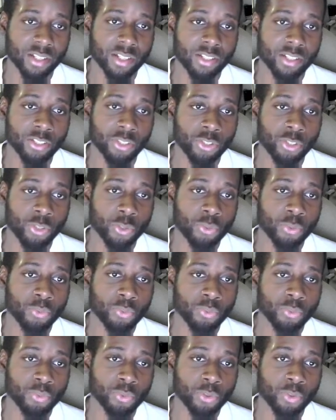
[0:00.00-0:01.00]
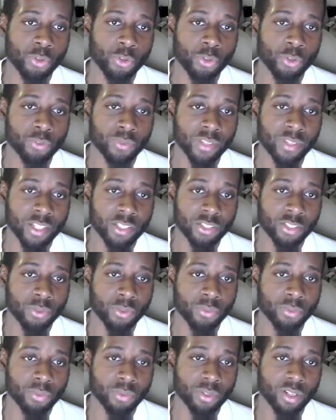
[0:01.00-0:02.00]
U goes with this
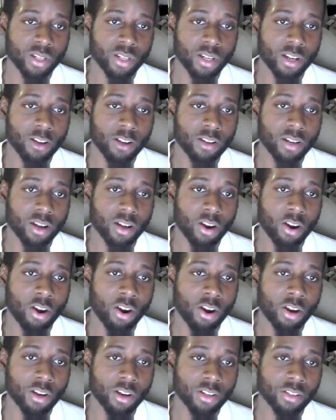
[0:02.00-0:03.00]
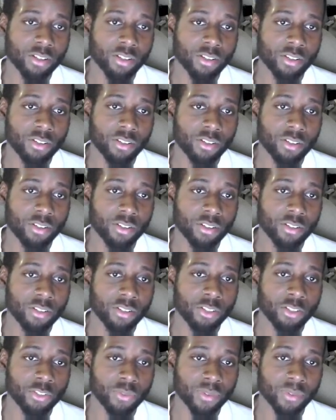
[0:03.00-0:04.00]
U. R
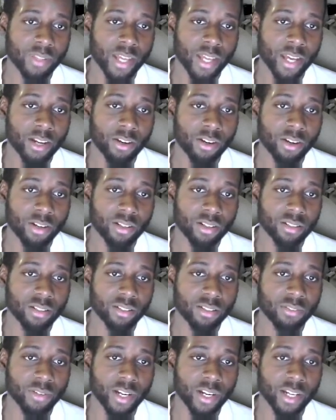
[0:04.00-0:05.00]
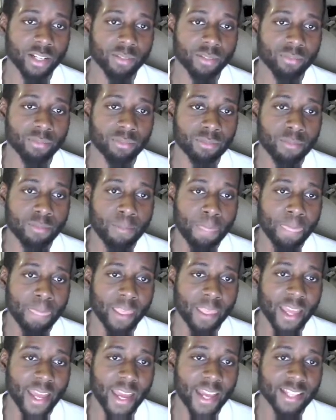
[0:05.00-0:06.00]
goes with that R, right?
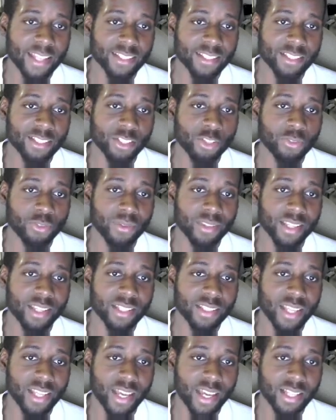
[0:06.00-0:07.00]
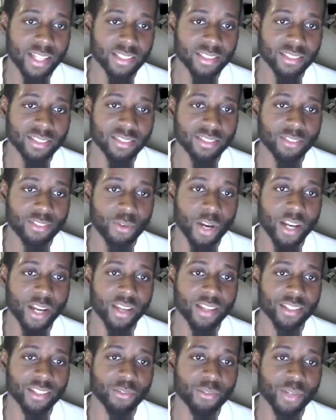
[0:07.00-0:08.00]
S goes with this S, right?
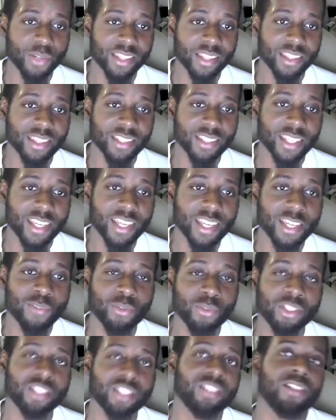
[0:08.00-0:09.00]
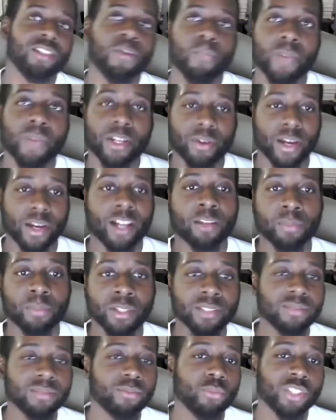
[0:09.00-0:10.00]
And then we got this E, which is the middle
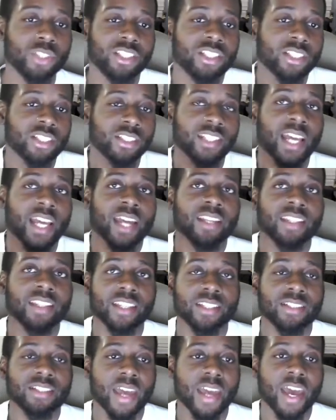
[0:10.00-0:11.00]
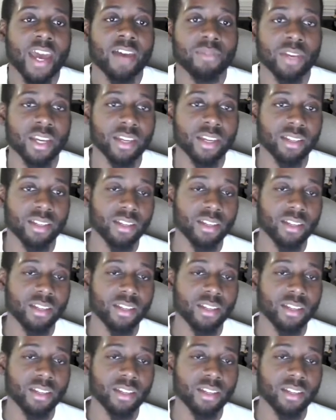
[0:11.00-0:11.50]
element, which does not need to have a